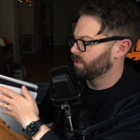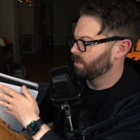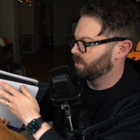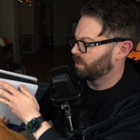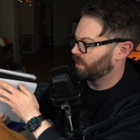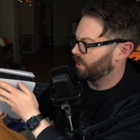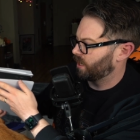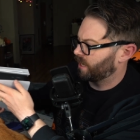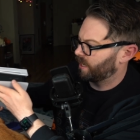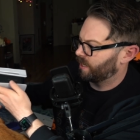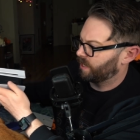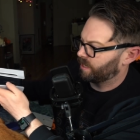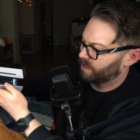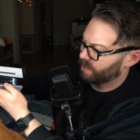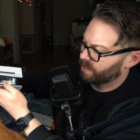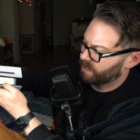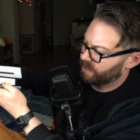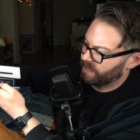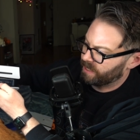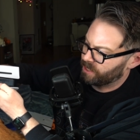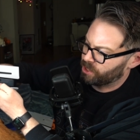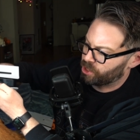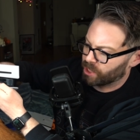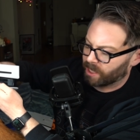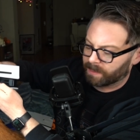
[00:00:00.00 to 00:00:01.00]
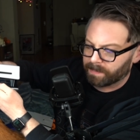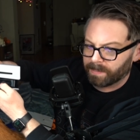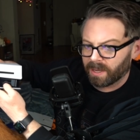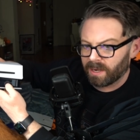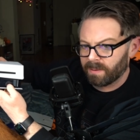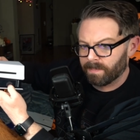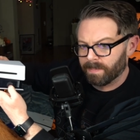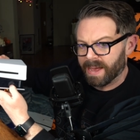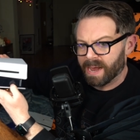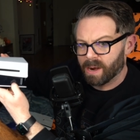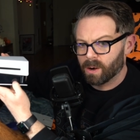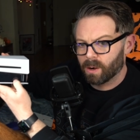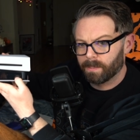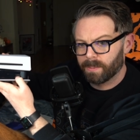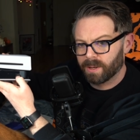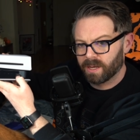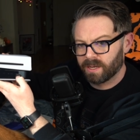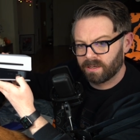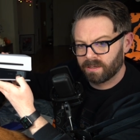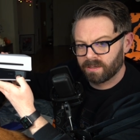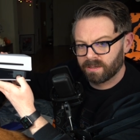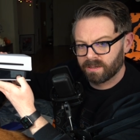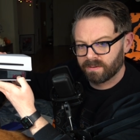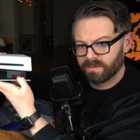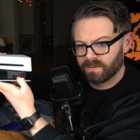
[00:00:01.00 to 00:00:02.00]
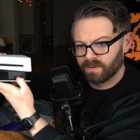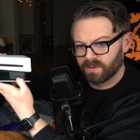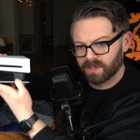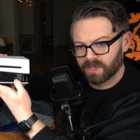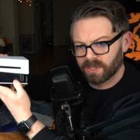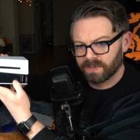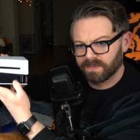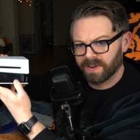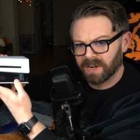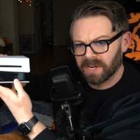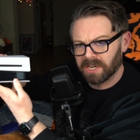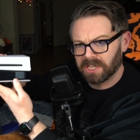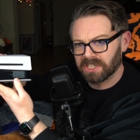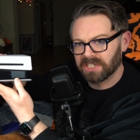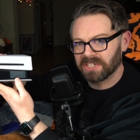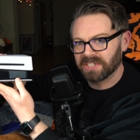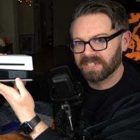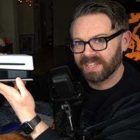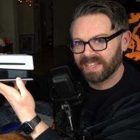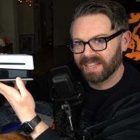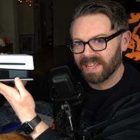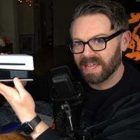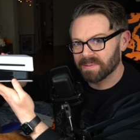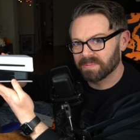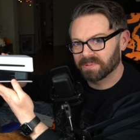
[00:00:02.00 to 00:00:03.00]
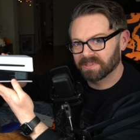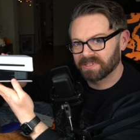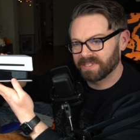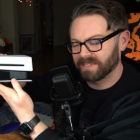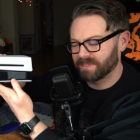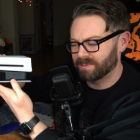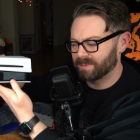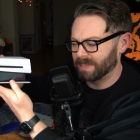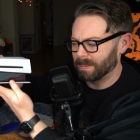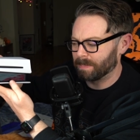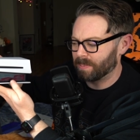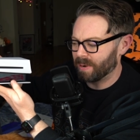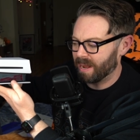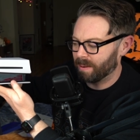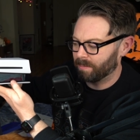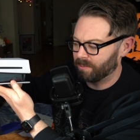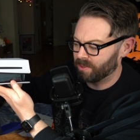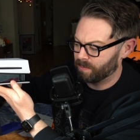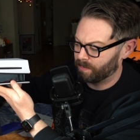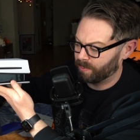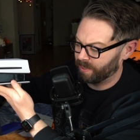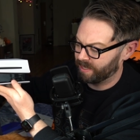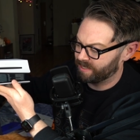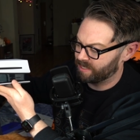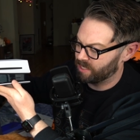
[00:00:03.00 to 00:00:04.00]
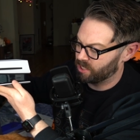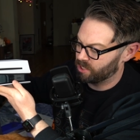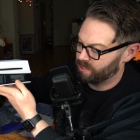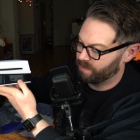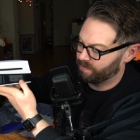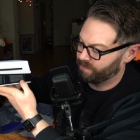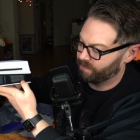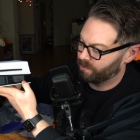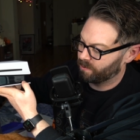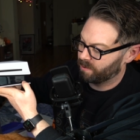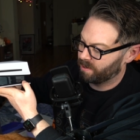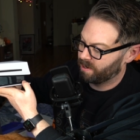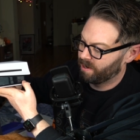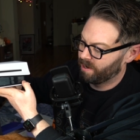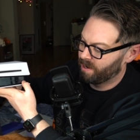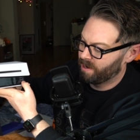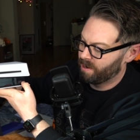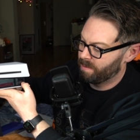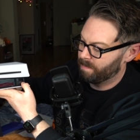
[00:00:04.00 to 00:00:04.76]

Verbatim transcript: Uh, eject button, power button, very clearly labeled. This is a problem with the PlayStation 4.